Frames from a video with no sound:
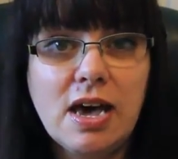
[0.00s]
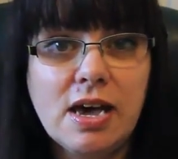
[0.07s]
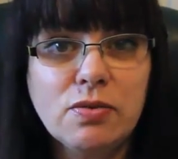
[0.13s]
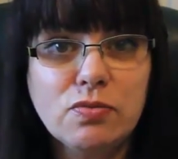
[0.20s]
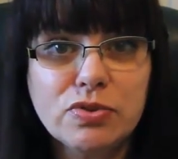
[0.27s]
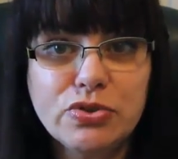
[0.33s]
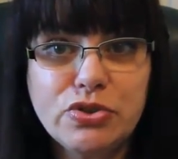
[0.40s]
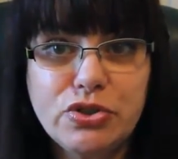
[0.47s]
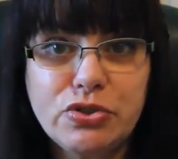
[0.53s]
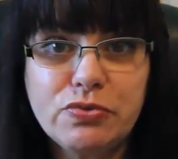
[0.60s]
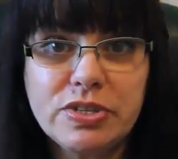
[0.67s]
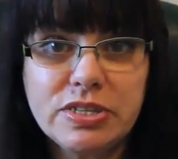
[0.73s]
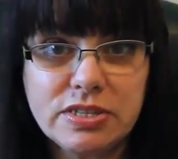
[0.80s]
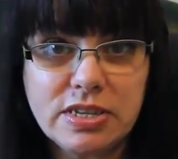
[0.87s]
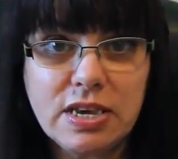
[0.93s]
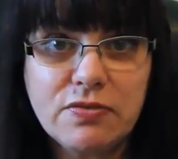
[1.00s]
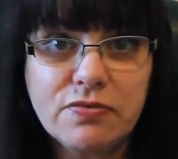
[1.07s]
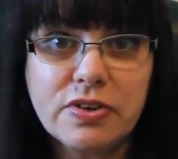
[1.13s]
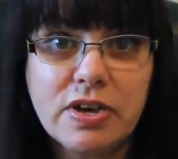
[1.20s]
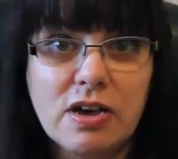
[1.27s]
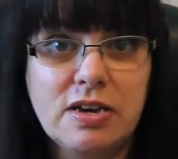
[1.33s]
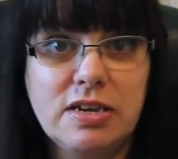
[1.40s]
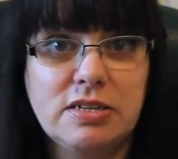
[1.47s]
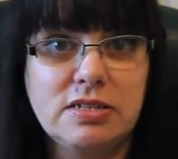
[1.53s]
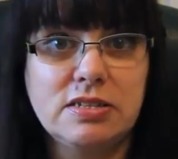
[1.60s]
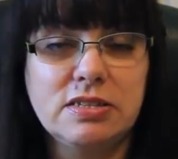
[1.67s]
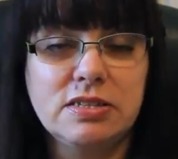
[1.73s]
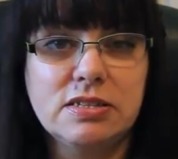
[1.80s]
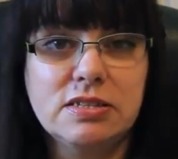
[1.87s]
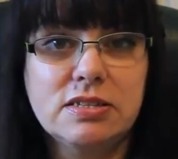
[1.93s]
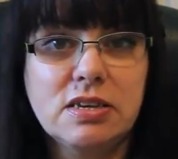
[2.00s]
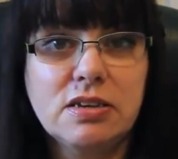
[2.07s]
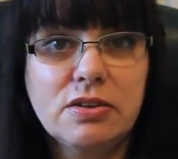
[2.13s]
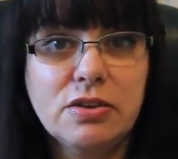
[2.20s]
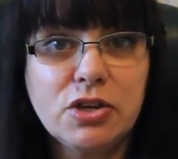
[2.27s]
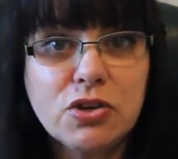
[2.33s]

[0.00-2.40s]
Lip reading: And once you receive guidance,